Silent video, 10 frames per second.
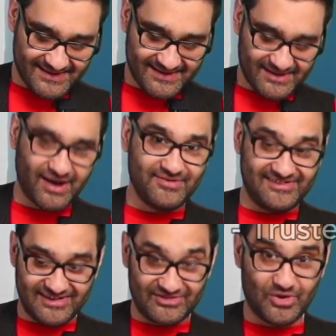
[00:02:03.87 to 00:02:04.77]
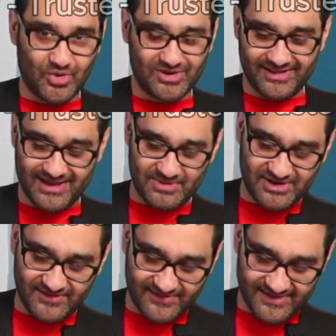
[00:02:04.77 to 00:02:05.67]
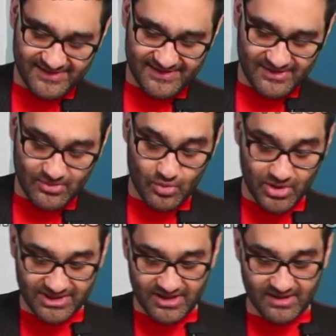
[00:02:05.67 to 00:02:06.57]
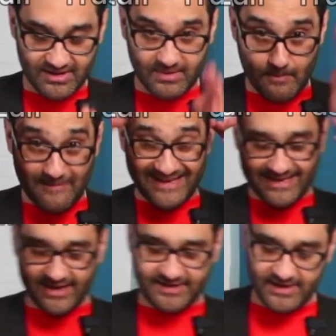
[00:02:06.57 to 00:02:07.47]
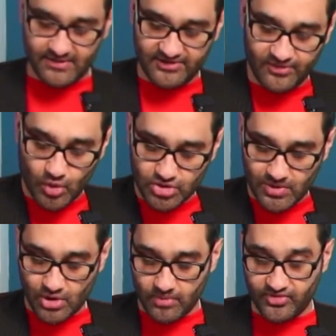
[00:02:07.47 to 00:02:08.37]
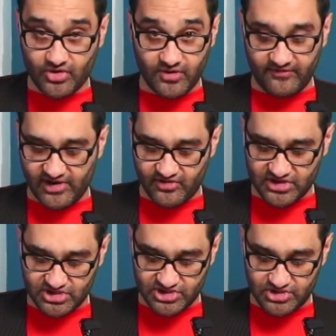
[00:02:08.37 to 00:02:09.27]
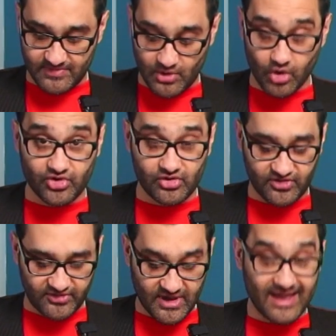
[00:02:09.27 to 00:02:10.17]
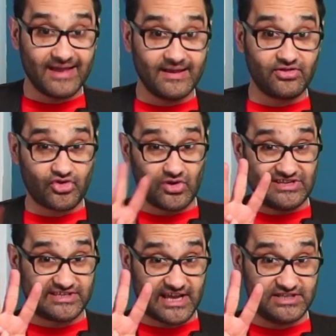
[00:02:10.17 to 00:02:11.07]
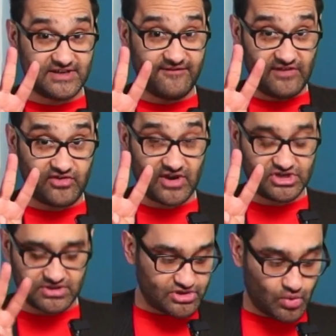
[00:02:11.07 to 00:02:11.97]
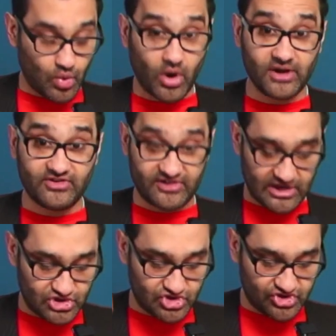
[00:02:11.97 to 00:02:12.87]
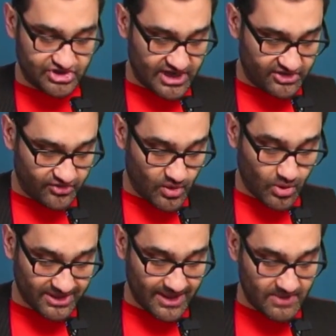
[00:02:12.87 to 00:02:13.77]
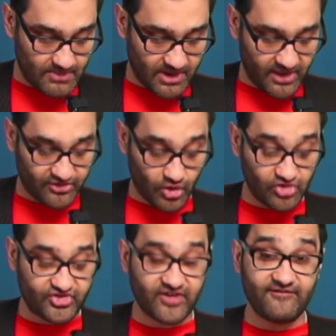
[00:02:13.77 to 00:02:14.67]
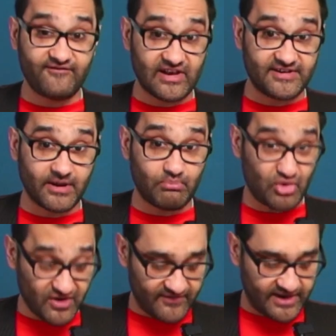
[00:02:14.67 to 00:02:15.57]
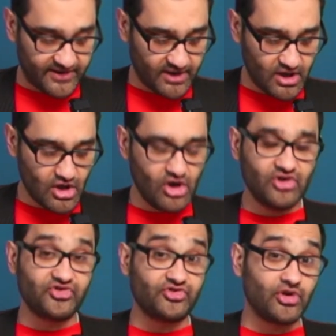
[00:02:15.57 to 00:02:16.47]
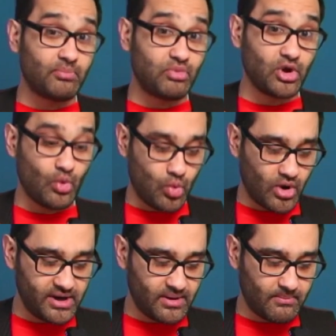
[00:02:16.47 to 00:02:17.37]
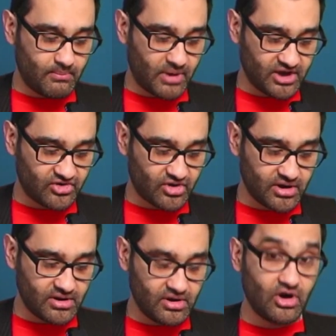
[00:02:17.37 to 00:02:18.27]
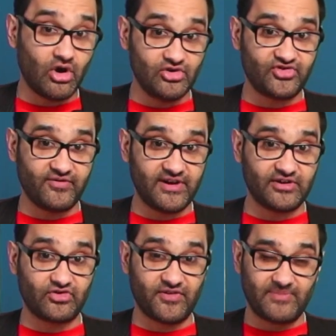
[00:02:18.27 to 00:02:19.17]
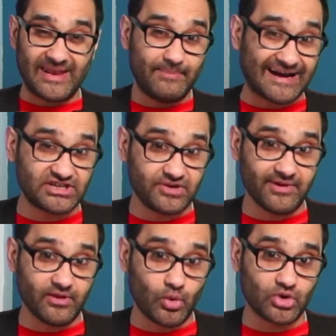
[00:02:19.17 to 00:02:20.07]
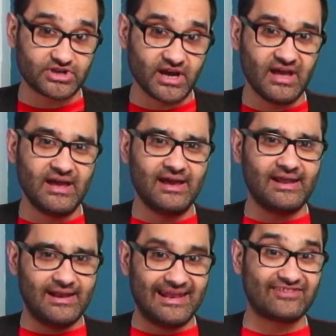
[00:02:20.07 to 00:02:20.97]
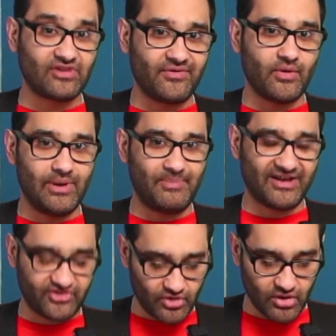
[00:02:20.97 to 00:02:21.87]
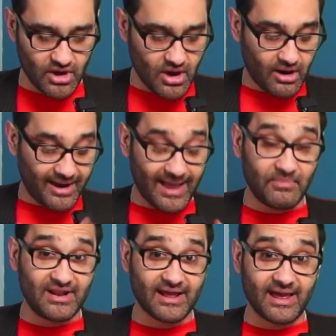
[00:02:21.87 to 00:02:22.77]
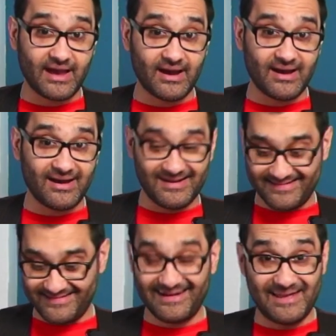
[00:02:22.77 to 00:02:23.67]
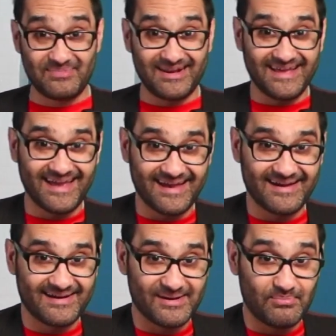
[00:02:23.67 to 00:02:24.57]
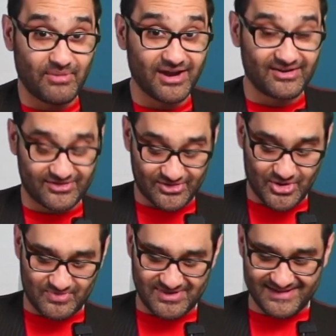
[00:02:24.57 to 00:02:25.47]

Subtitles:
Obviously there's no water there, but you can, what the mentality here is, the water will come through the filtration system, go through this 3-stage filtration, 1 stage, 2 stage, 3. What they mean by that is ultra filter, pre-filter, so 0.1 micron ultra filter. So if there's any bacteria in the water, less of it will pass through. I am going to get a microscope,